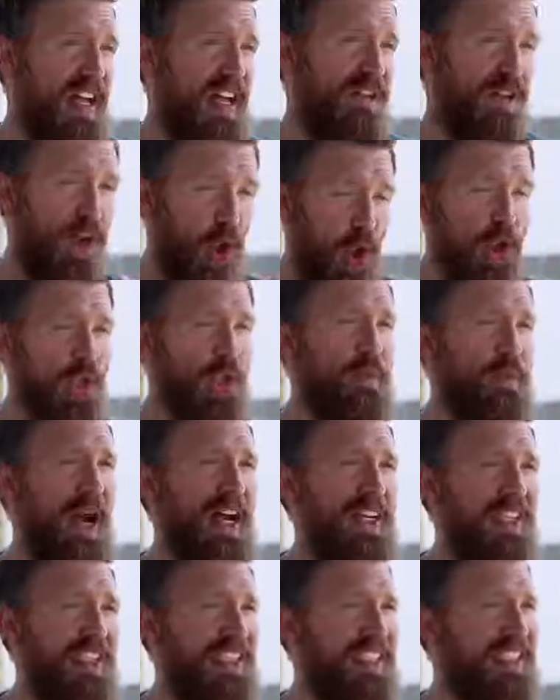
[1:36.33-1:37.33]
The foreclosure
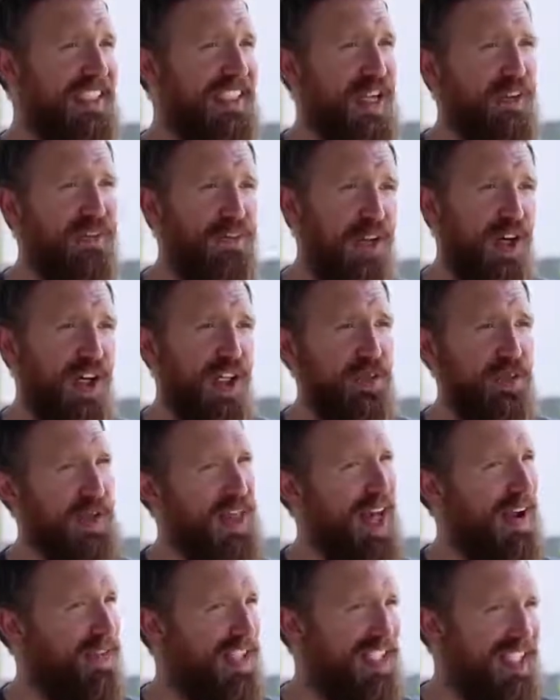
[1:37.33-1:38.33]
process differs
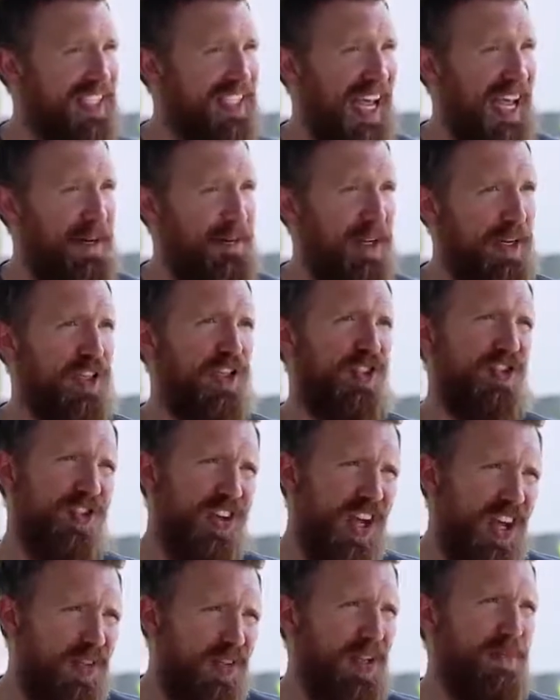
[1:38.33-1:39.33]
with every state, but it
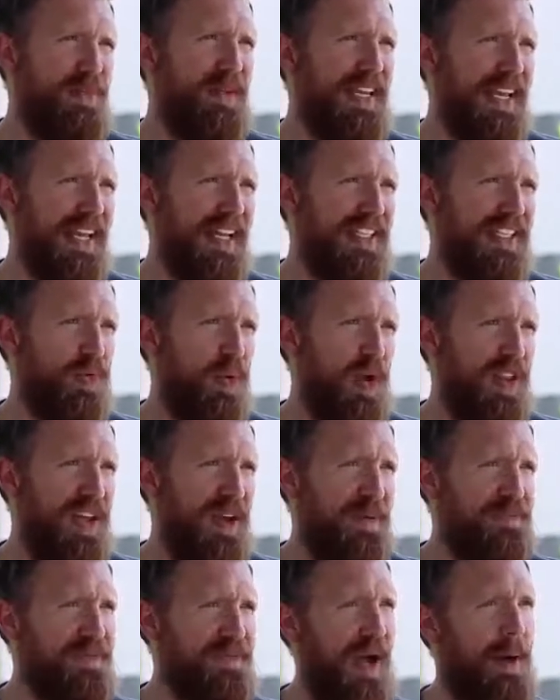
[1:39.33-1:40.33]
generally begins with
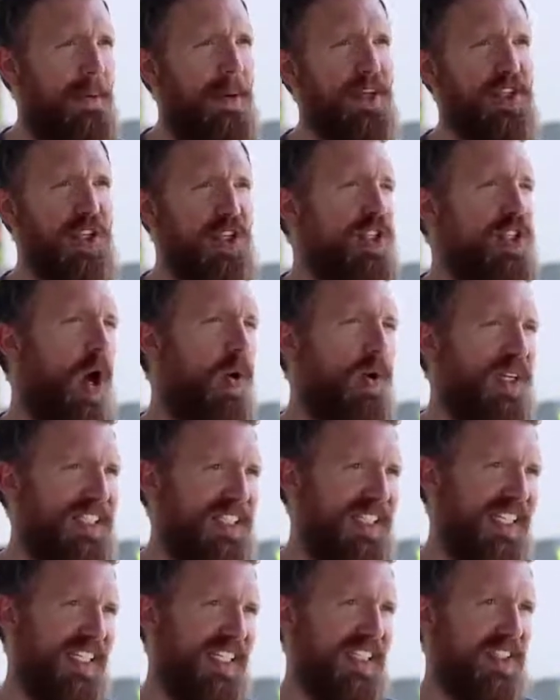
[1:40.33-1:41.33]
a bunch of
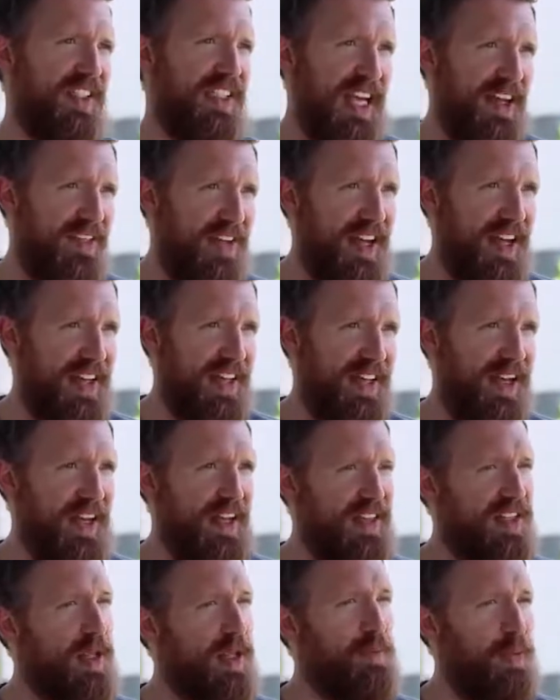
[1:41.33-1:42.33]
notices are given
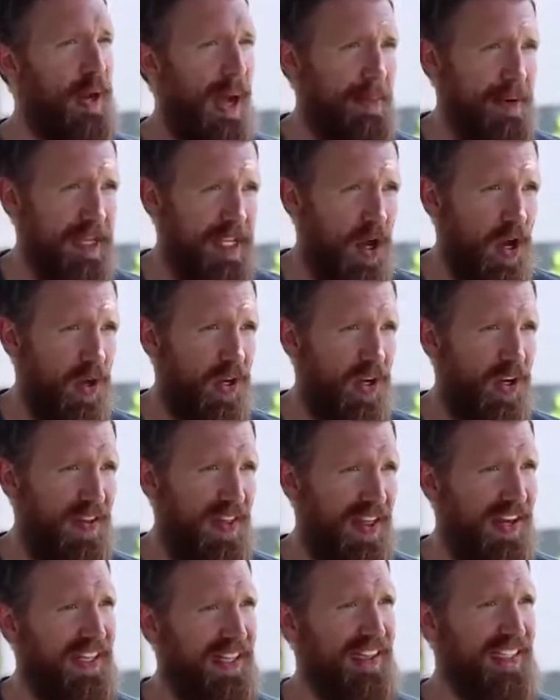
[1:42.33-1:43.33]
to the property owner,
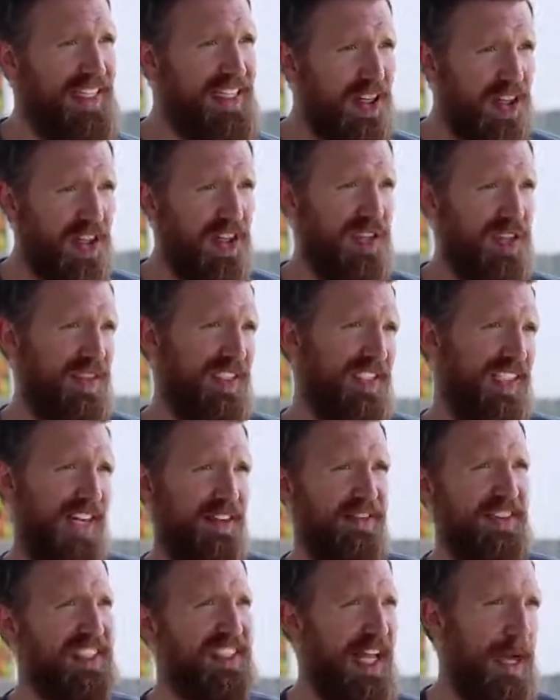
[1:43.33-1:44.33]
and then a legal
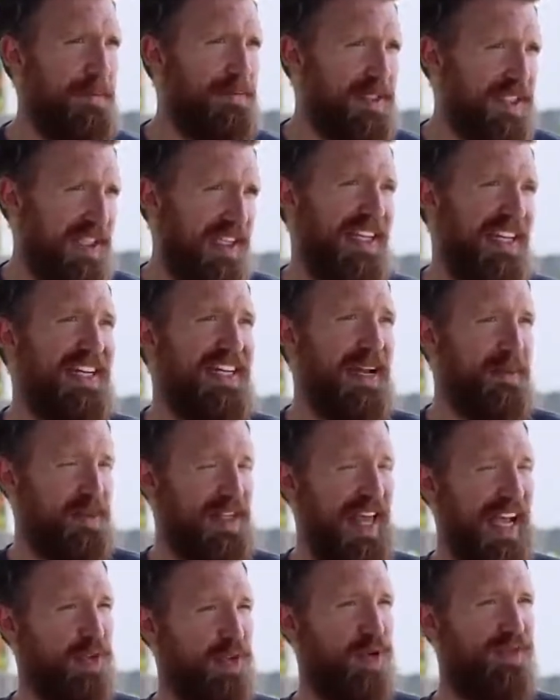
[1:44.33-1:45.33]
set of steps leading up
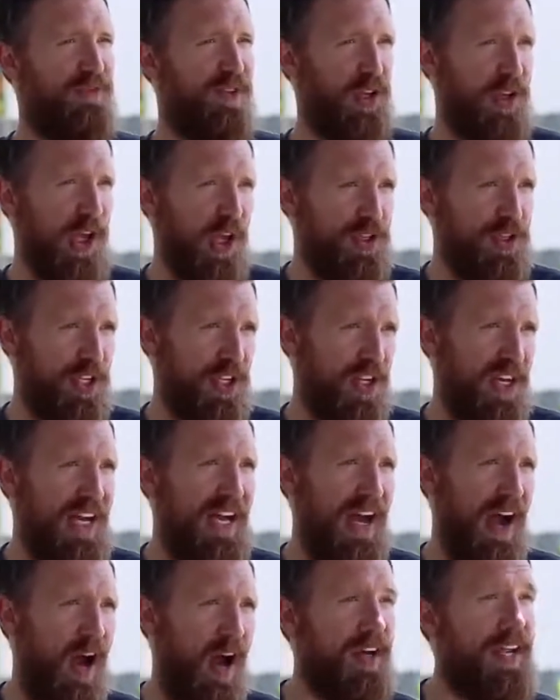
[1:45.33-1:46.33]
to the actual foreclosure
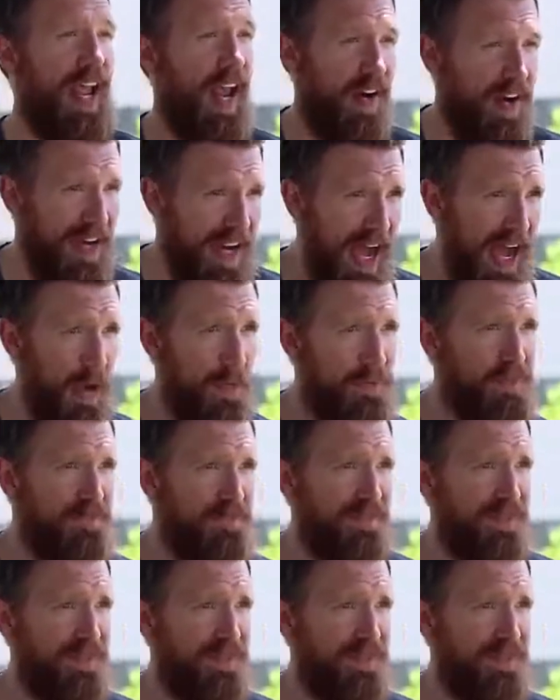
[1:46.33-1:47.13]
are carried out.